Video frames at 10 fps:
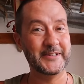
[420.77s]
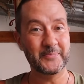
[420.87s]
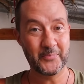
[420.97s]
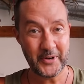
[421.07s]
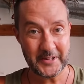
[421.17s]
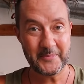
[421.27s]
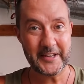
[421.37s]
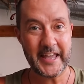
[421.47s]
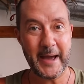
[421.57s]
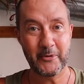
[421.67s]
to put them
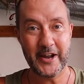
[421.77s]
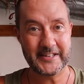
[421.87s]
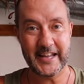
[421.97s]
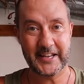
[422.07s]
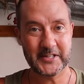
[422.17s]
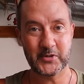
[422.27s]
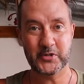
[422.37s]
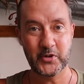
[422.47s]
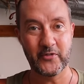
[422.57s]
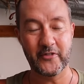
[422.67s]
in Cabarete, because they're
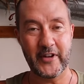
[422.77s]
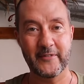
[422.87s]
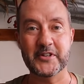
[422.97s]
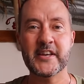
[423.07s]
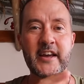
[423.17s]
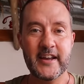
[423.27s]
two of our favorites.